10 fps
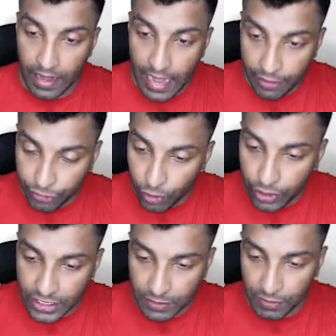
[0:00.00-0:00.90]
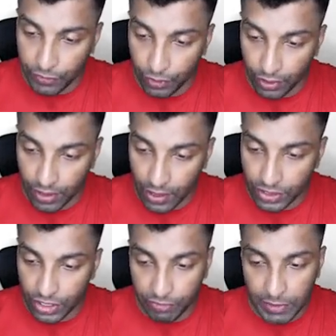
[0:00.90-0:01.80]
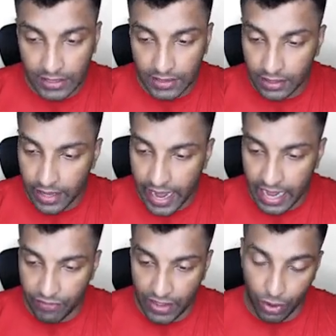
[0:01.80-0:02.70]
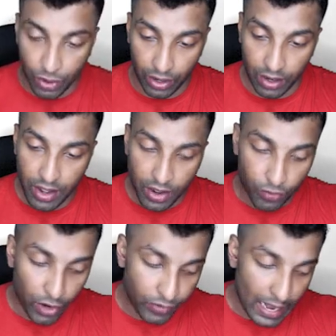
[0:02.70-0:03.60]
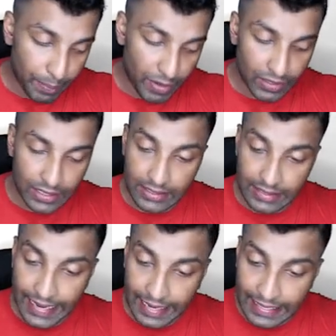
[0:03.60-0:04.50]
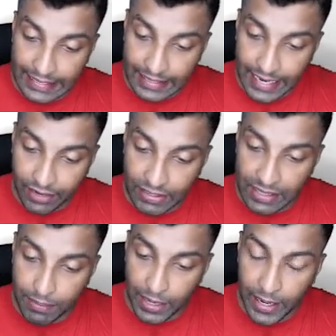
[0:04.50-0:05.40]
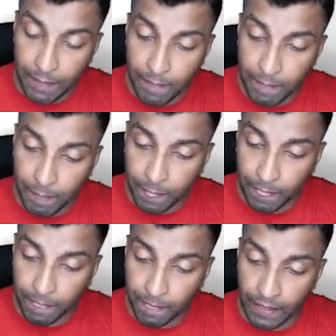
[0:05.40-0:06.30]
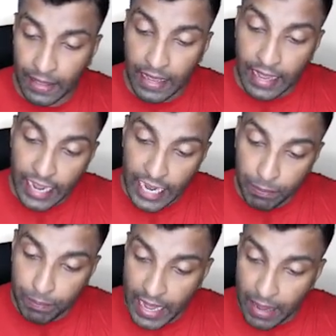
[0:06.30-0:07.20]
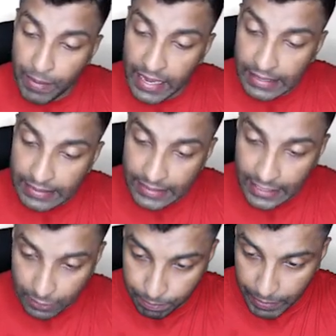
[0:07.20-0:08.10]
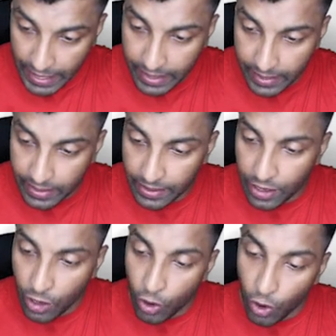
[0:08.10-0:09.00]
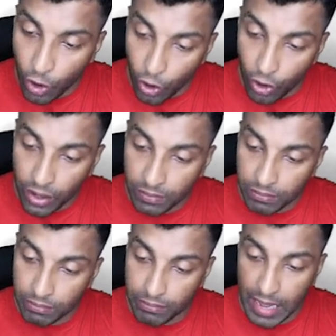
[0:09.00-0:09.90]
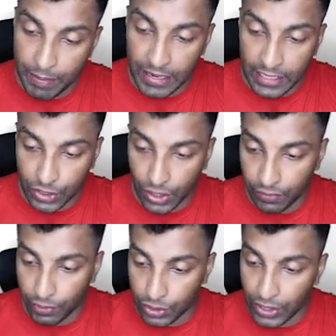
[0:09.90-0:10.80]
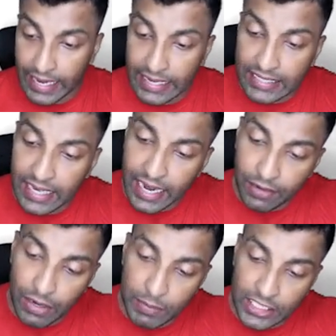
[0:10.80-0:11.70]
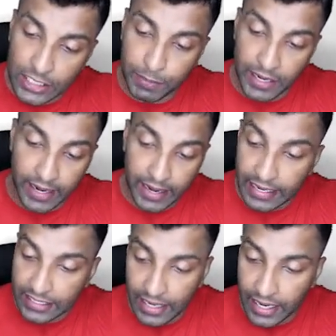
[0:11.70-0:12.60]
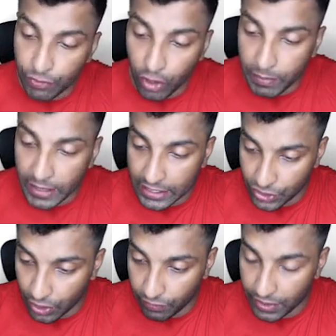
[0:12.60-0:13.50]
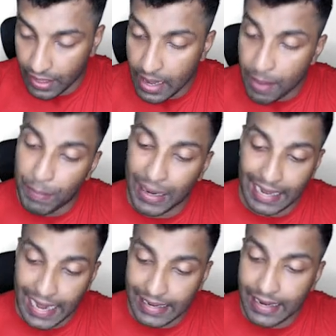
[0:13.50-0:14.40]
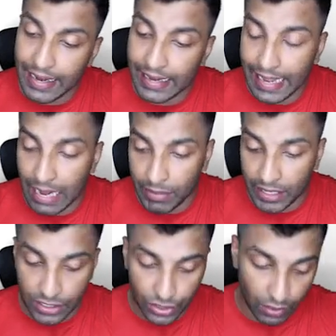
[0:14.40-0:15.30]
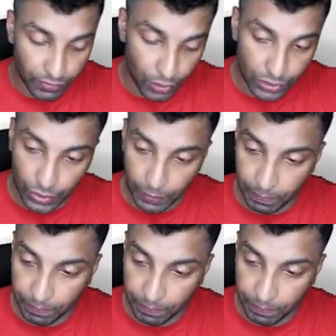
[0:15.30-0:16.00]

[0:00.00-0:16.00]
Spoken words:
I've told you just before, Council of Minister anyway gone. What will happen with the state legislative assembly? It may be suspended or may be dissolved also. Initially it will be suspended, initially it won't be dissolved, but later it can be dissolved also.